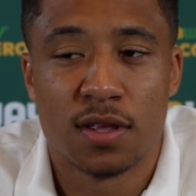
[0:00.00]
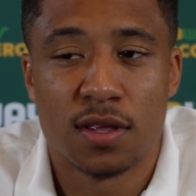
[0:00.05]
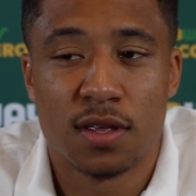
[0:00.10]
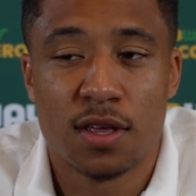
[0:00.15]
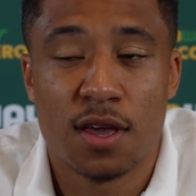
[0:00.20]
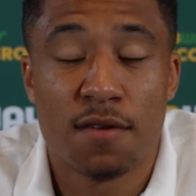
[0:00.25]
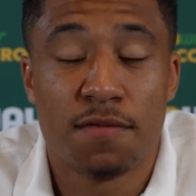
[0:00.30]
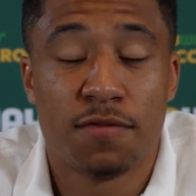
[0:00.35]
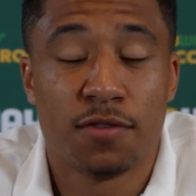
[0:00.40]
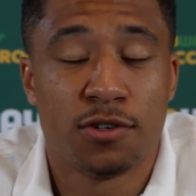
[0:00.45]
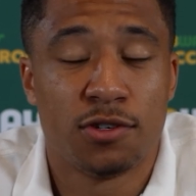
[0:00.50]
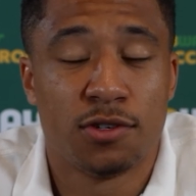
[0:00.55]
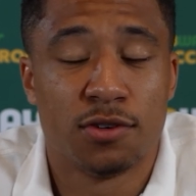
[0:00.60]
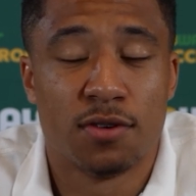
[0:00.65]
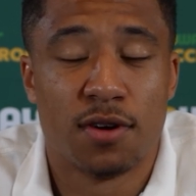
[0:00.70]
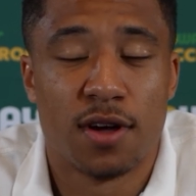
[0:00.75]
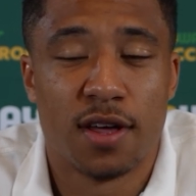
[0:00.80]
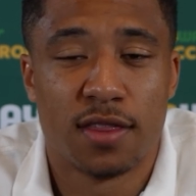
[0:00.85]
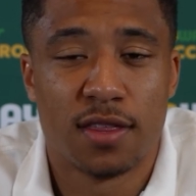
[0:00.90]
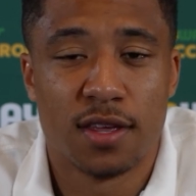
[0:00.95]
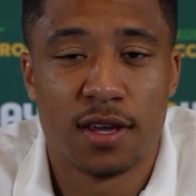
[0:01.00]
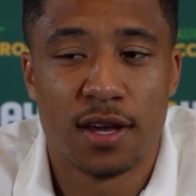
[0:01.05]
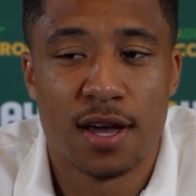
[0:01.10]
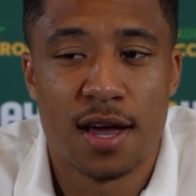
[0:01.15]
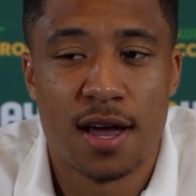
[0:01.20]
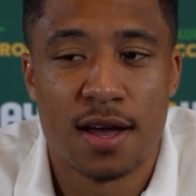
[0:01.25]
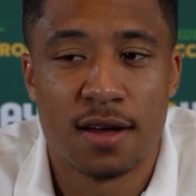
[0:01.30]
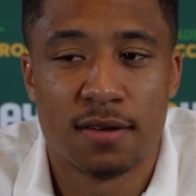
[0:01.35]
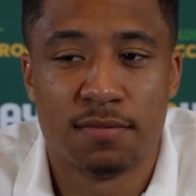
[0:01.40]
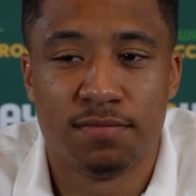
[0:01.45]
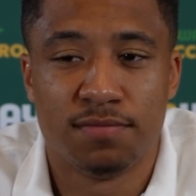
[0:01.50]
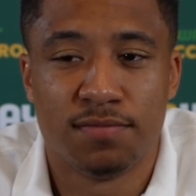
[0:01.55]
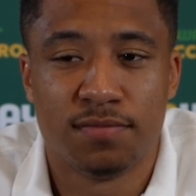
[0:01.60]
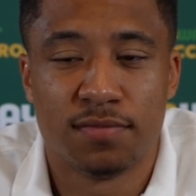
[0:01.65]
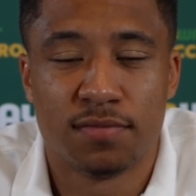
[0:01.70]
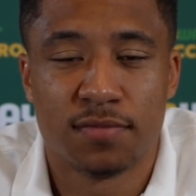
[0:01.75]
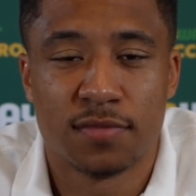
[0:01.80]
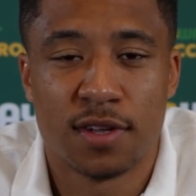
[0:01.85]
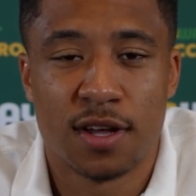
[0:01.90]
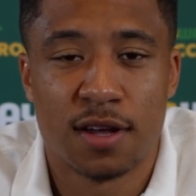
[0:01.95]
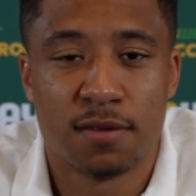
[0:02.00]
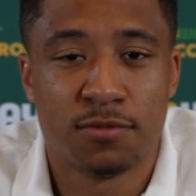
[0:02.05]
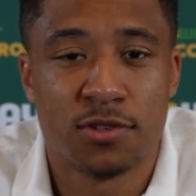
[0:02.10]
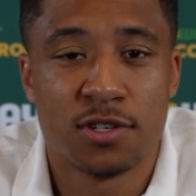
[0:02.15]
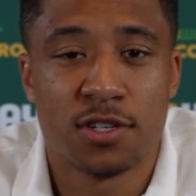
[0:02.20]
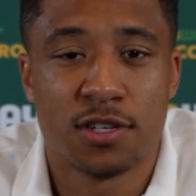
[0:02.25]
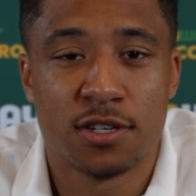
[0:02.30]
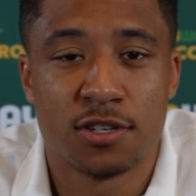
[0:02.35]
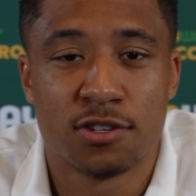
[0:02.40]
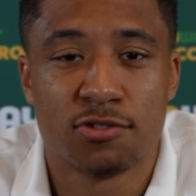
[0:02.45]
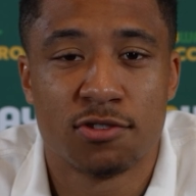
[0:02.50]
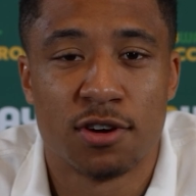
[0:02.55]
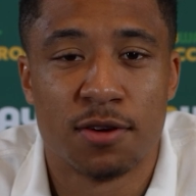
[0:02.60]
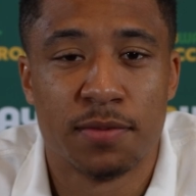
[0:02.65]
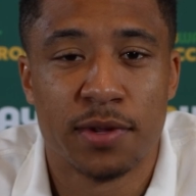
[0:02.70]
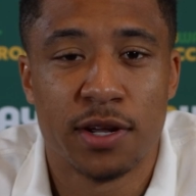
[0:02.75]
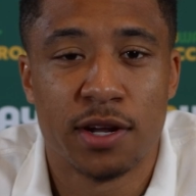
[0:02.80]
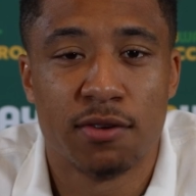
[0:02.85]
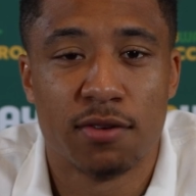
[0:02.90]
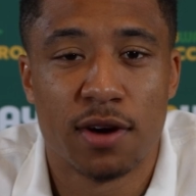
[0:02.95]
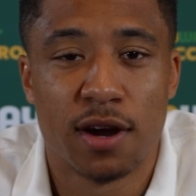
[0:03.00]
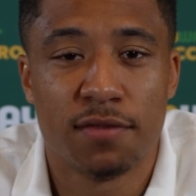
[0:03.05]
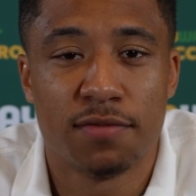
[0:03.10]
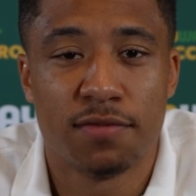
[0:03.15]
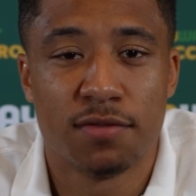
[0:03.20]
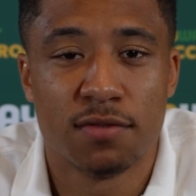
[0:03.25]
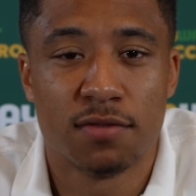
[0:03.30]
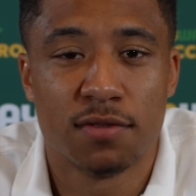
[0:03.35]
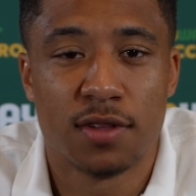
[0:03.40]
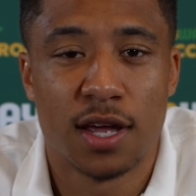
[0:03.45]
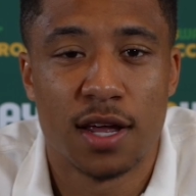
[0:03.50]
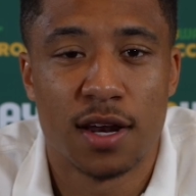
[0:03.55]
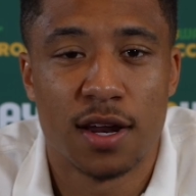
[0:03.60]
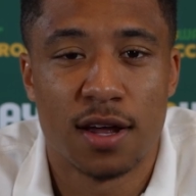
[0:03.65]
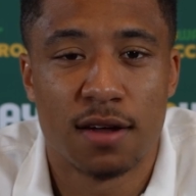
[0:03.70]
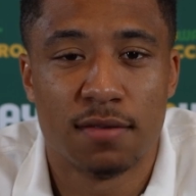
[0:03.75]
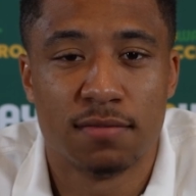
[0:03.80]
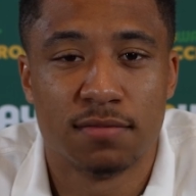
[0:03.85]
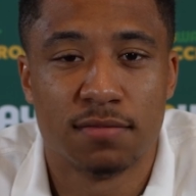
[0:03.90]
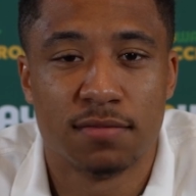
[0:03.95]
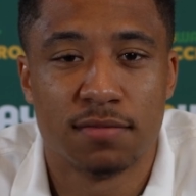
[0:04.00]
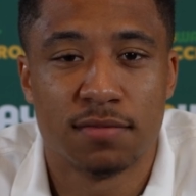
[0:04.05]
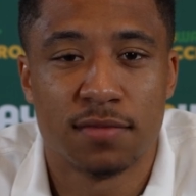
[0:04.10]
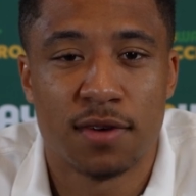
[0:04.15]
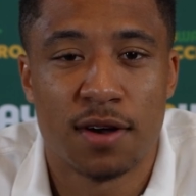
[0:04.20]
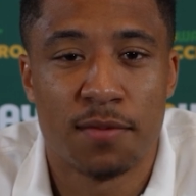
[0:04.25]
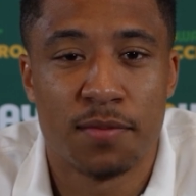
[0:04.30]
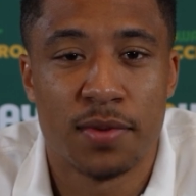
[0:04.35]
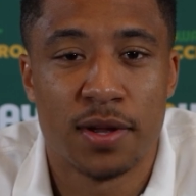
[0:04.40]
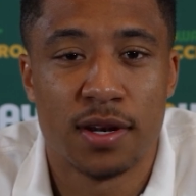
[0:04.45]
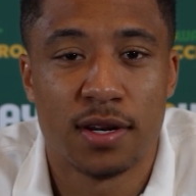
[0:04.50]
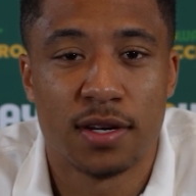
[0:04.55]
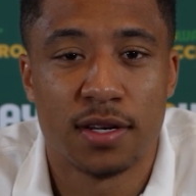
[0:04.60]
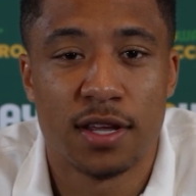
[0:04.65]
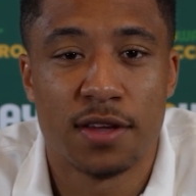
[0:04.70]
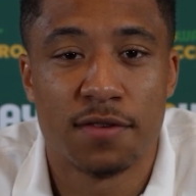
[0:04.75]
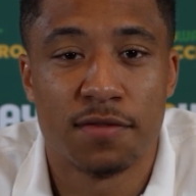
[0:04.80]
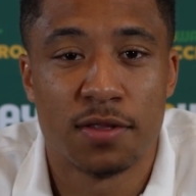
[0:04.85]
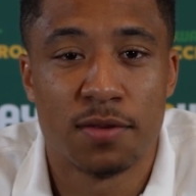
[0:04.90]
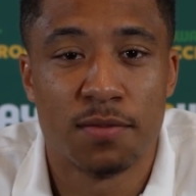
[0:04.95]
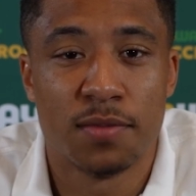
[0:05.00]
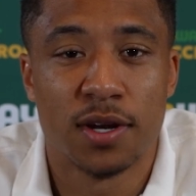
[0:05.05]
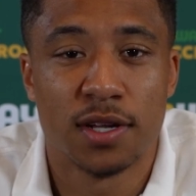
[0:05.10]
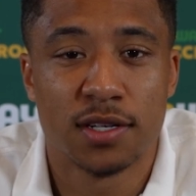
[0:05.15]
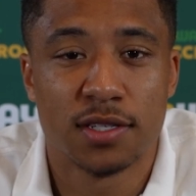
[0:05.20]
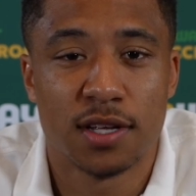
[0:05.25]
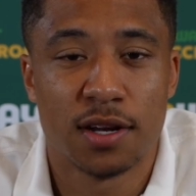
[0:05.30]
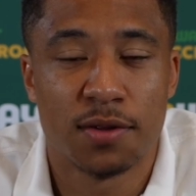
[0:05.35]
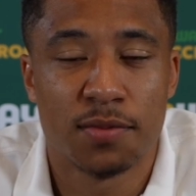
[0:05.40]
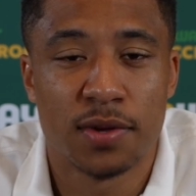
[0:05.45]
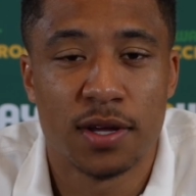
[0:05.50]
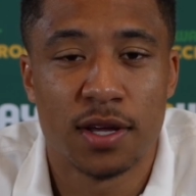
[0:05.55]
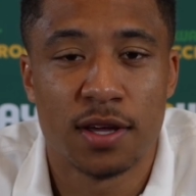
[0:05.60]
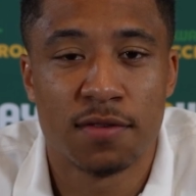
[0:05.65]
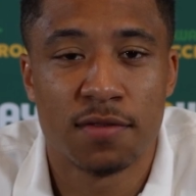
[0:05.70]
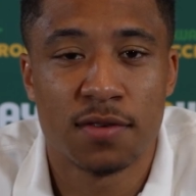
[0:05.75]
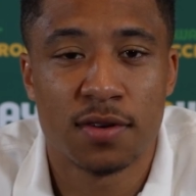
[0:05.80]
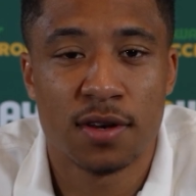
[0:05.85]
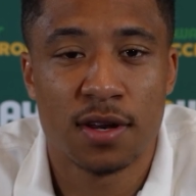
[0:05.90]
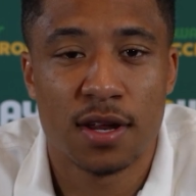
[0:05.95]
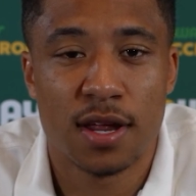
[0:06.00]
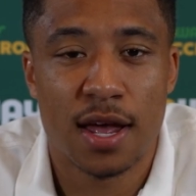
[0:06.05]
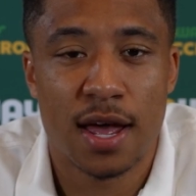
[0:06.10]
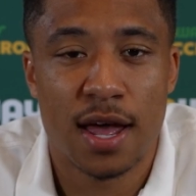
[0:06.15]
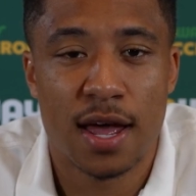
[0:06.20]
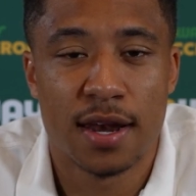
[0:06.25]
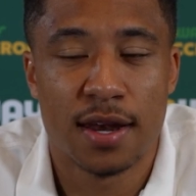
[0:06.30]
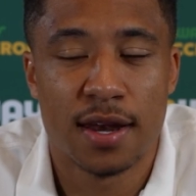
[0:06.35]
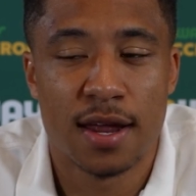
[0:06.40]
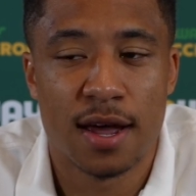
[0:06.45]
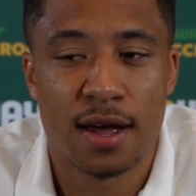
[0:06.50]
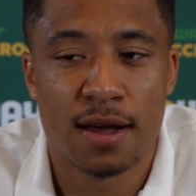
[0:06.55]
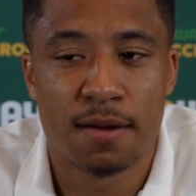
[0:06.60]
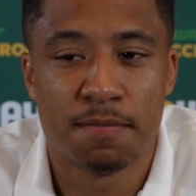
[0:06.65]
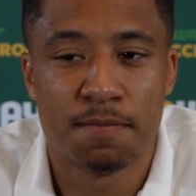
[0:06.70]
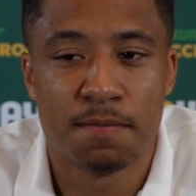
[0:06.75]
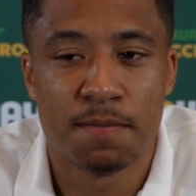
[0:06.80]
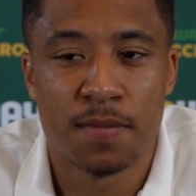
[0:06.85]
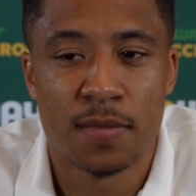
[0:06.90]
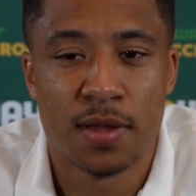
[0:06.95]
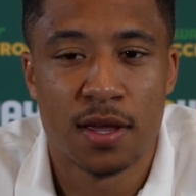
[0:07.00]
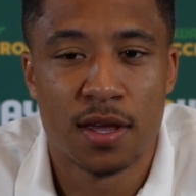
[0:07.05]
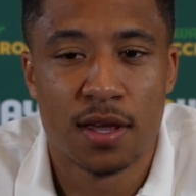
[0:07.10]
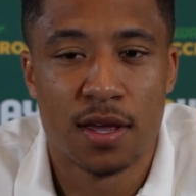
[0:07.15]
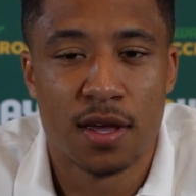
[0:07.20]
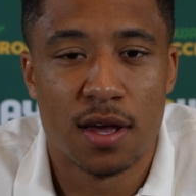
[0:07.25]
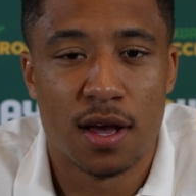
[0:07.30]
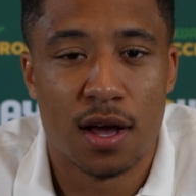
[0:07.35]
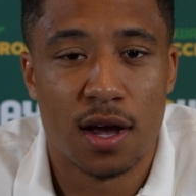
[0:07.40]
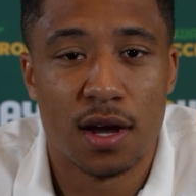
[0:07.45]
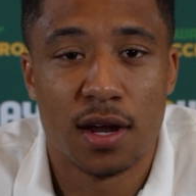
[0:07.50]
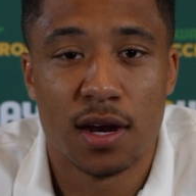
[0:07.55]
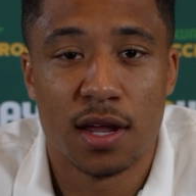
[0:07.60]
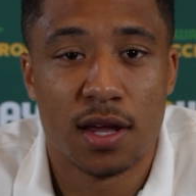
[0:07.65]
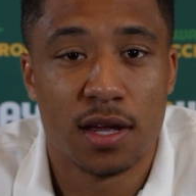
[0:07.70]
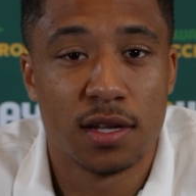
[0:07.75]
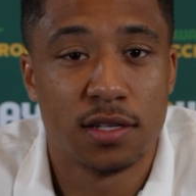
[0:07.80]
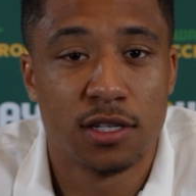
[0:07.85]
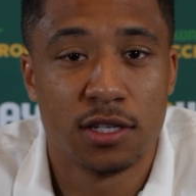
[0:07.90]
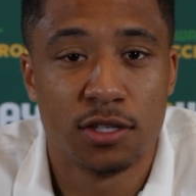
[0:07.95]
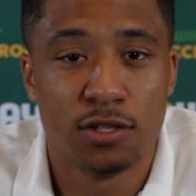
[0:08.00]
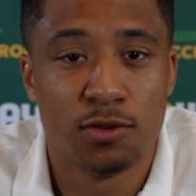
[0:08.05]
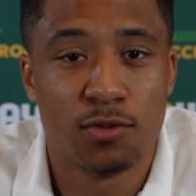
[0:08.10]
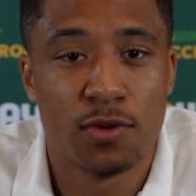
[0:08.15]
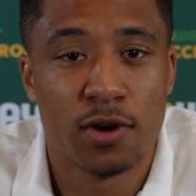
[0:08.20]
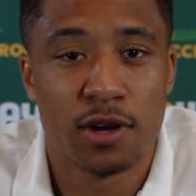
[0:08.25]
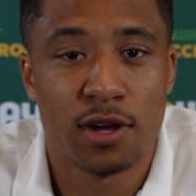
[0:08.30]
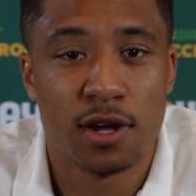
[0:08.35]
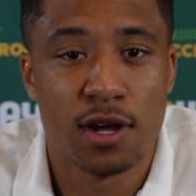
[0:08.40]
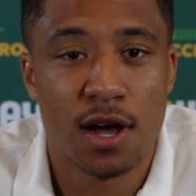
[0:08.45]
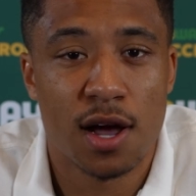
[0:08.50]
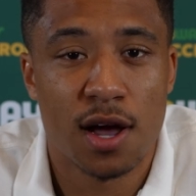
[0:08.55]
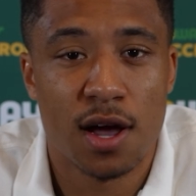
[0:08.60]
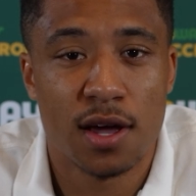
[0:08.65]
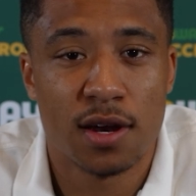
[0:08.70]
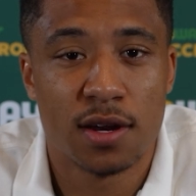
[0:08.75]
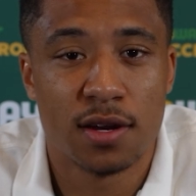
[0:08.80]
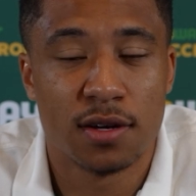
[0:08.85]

Yeah, for sure. I think um, I'm just extremely grateful that um, I've been given the minutes that I've been given, and um, I'm going to continue working hard.